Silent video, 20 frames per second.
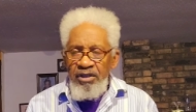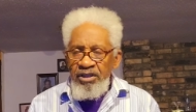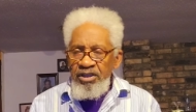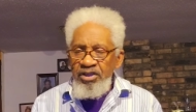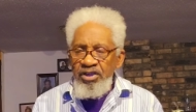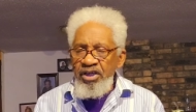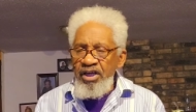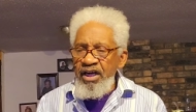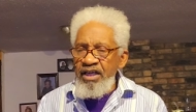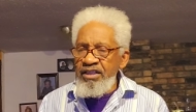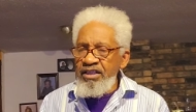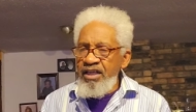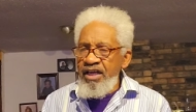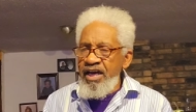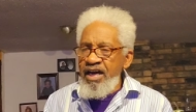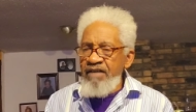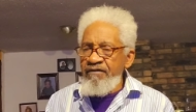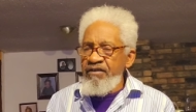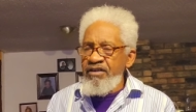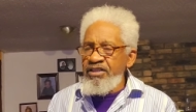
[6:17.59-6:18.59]
You're not
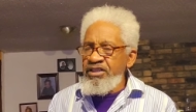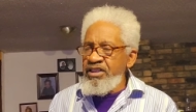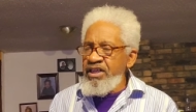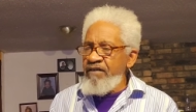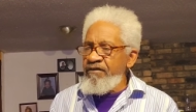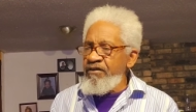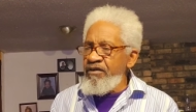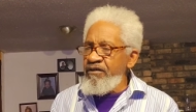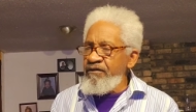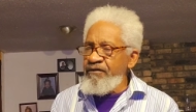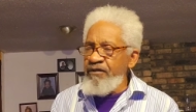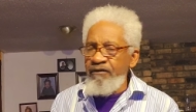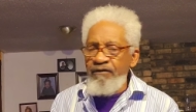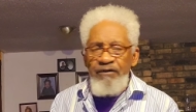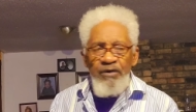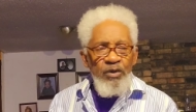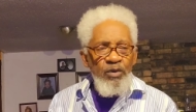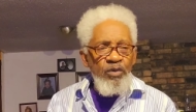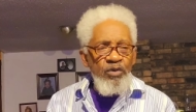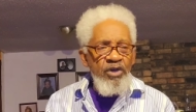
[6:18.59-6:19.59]
ever suffering for
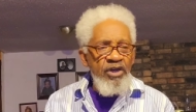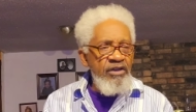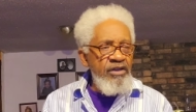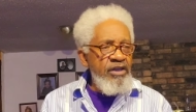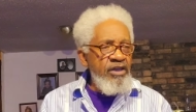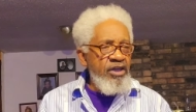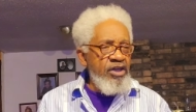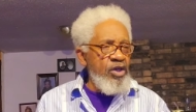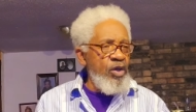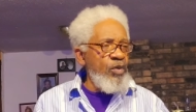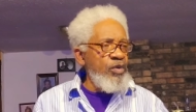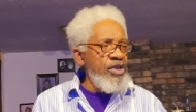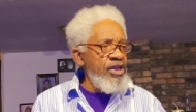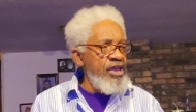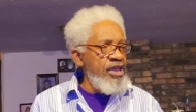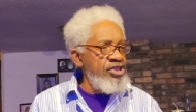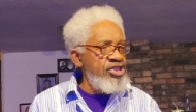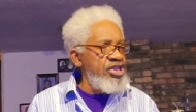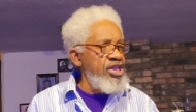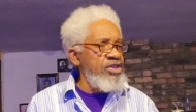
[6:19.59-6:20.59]
food, clothing,
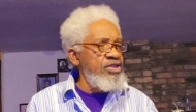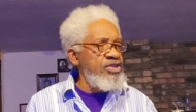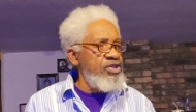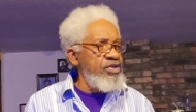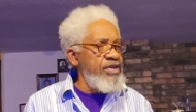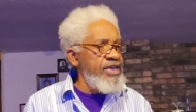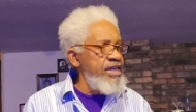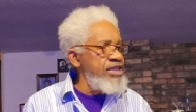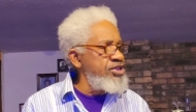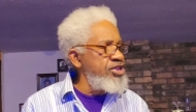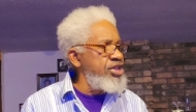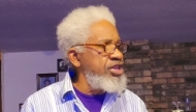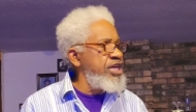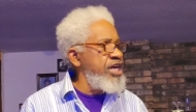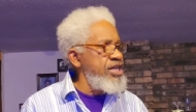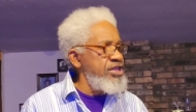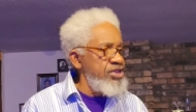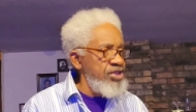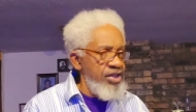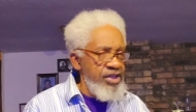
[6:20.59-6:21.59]
or shelter, or
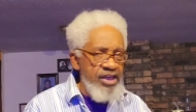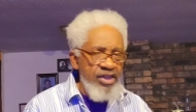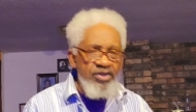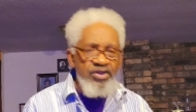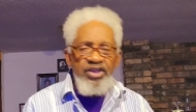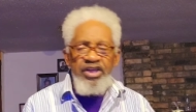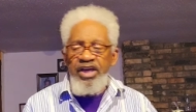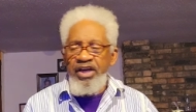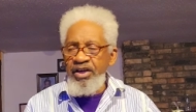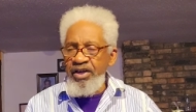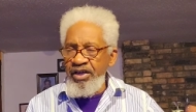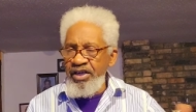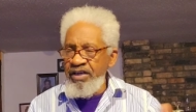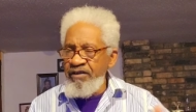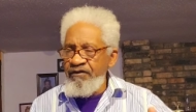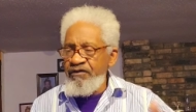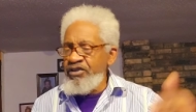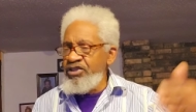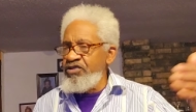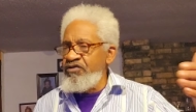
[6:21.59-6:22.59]
education, or health care,
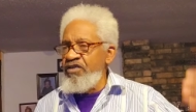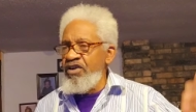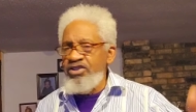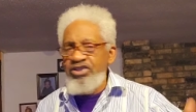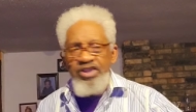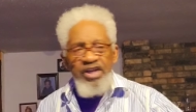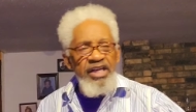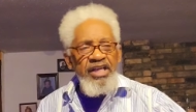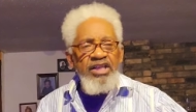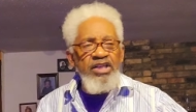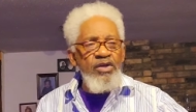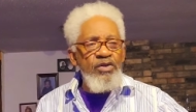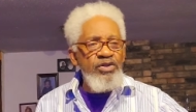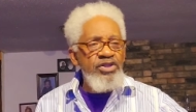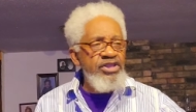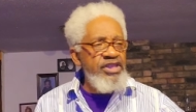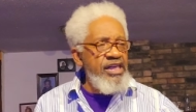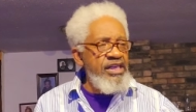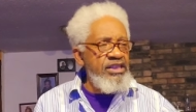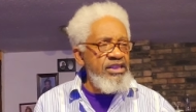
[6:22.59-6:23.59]
infrastructure, any of those
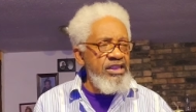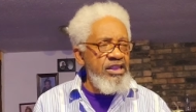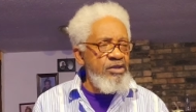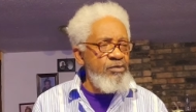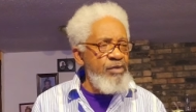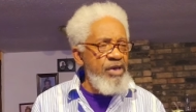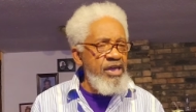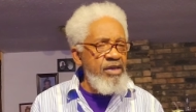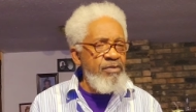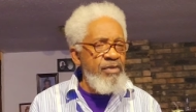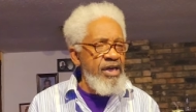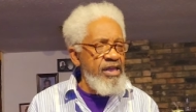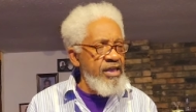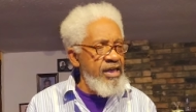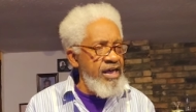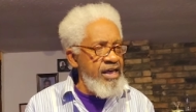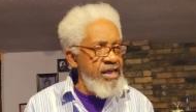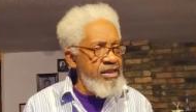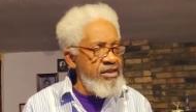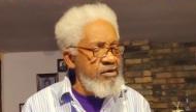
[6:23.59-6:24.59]
things that's made by the
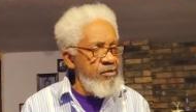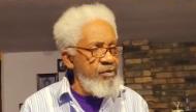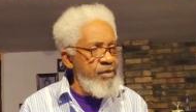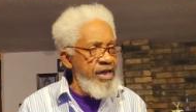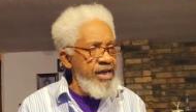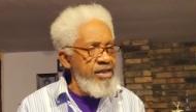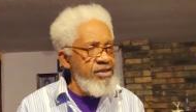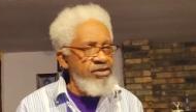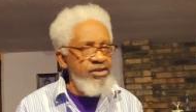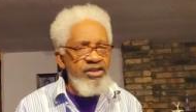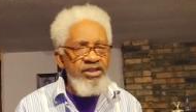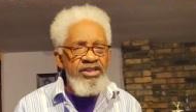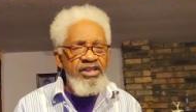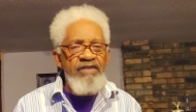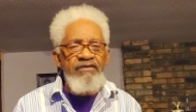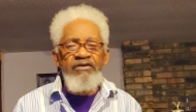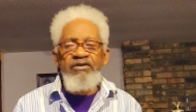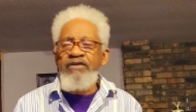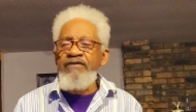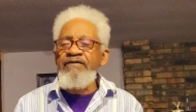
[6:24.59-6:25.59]
hands of man. You're
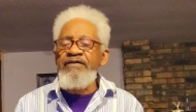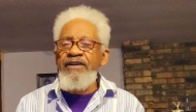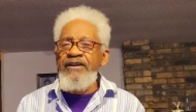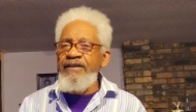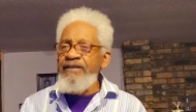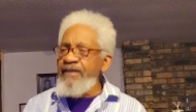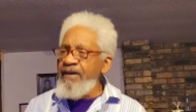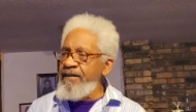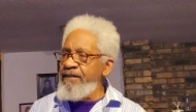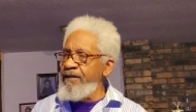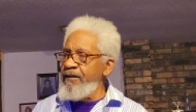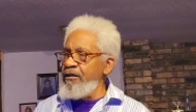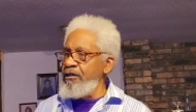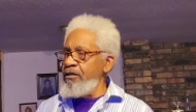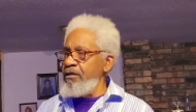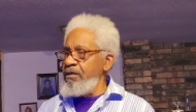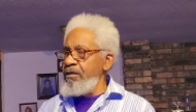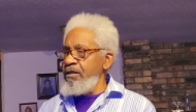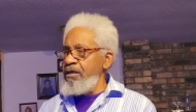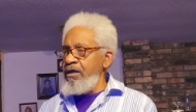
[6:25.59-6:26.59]
suffering for nothing
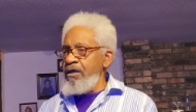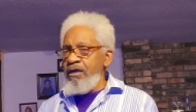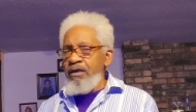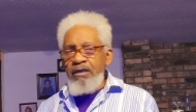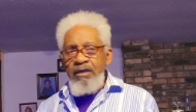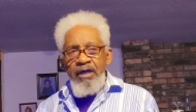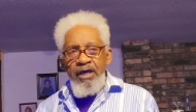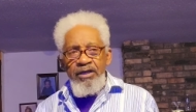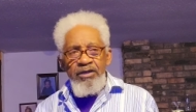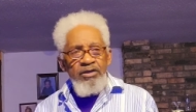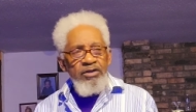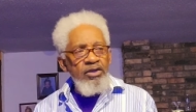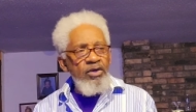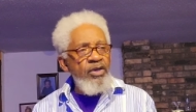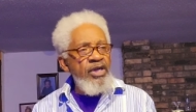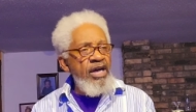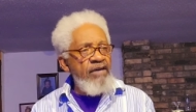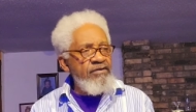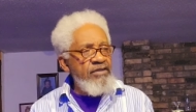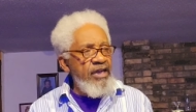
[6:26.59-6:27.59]
and you don't
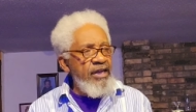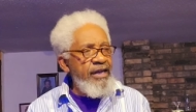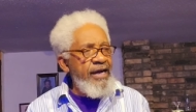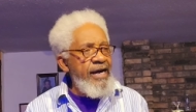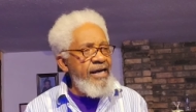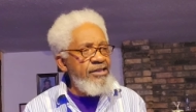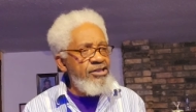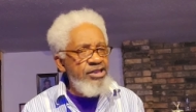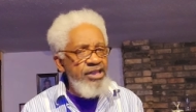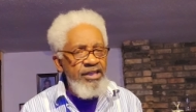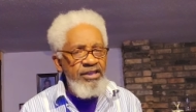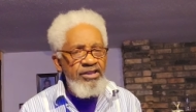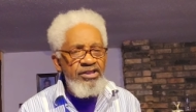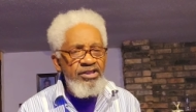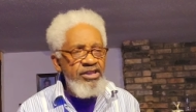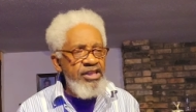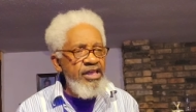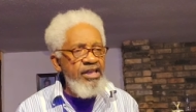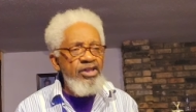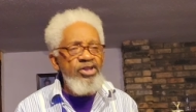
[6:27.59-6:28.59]
have to lie, cheat,
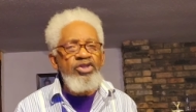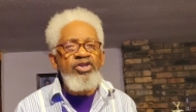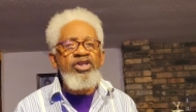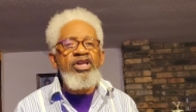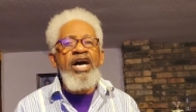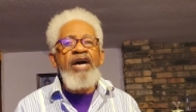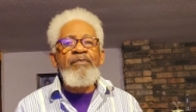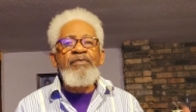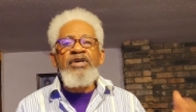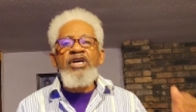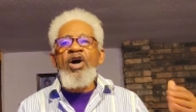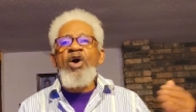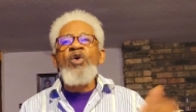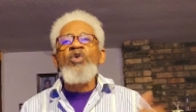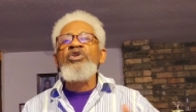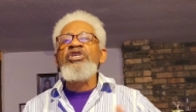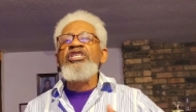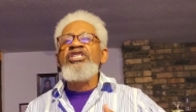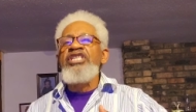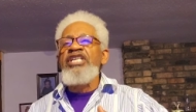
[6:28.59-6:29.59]
steal. You're not
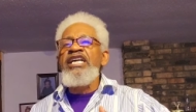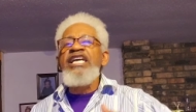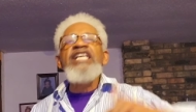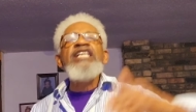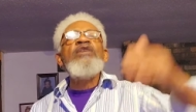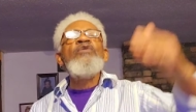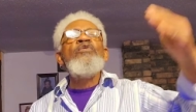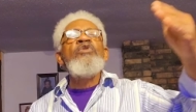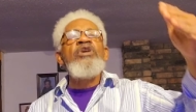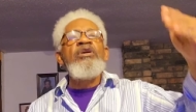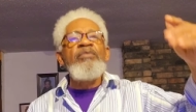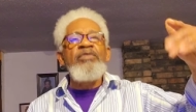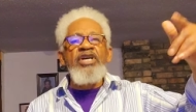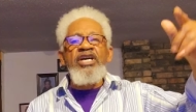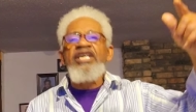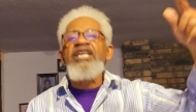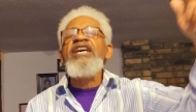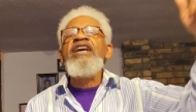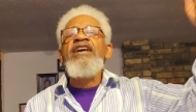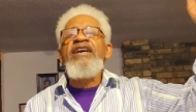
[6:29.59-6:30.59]
beholden to anyone
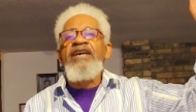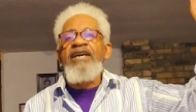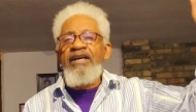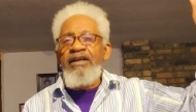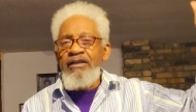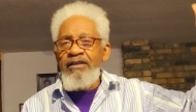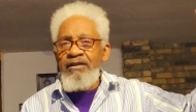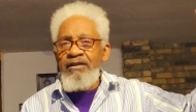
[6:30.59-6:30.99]
but God.